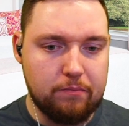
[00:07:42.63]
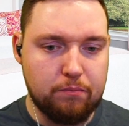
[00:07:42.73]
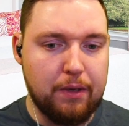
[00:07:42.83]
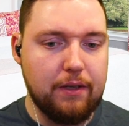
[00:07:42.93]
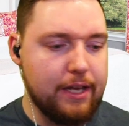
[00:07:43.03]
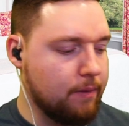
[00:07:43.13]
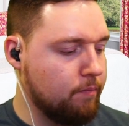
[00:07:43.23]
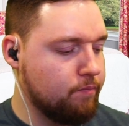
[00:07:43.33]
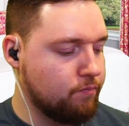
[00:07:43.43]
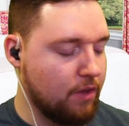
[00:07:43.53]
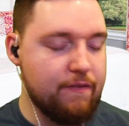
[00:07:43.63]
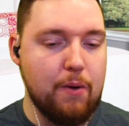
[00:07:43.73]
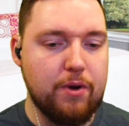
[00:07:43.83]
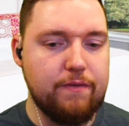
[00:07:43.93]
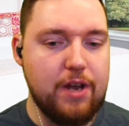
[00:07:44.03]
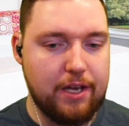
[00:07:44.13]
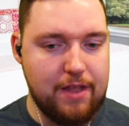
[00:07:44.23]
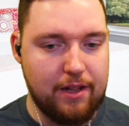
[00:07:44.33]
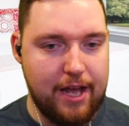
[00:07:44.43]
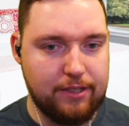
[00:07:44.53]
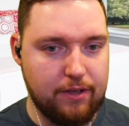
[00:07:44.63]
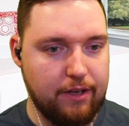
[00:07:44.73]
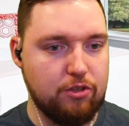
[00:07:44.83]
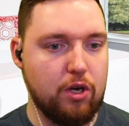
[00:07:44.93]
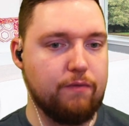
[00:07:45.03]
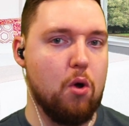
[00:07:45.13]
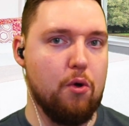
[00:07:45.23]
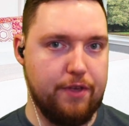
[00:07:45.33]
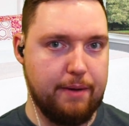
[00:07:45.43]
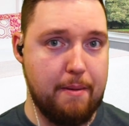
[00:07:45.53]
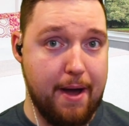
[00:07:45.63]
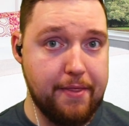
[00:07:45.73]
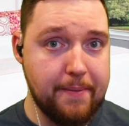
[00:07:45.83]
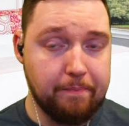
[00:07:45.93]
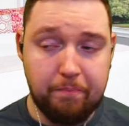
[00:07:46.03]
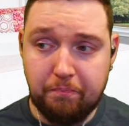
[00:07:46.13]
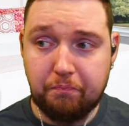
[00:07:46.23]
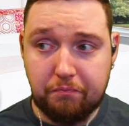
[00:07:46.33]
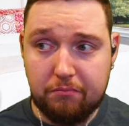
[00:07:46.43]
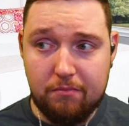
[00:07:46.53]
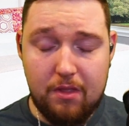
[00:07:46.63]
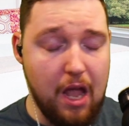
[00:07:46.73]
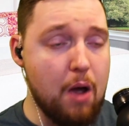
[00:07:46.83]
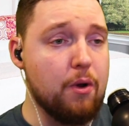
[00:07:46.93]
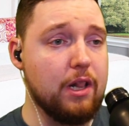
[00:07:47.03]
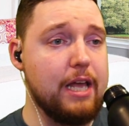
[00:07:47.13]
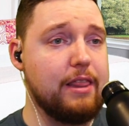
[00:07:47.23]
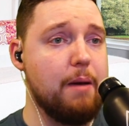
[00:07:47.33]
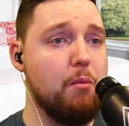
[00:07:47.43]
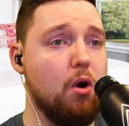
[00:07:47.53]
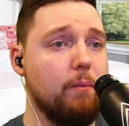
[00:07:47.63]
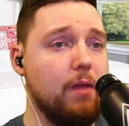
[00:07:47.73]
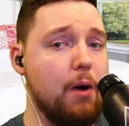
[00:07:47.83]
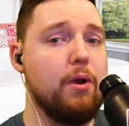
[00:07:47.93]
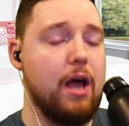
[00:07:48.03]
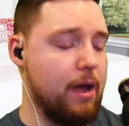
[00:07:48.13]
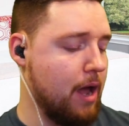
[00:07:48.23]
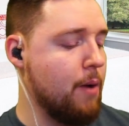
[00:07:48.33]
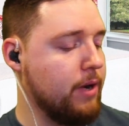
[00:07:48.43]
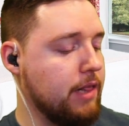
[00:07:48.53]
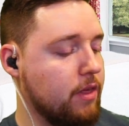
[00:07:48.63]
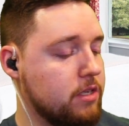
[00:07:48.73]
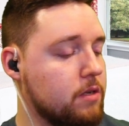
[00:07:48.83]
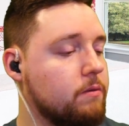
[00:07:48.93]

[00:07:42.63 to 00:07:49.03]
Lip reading: but like, if I wouldn't have taken that last, like shoved the whole thing in my mouth, I would have liked that more. I would eat these.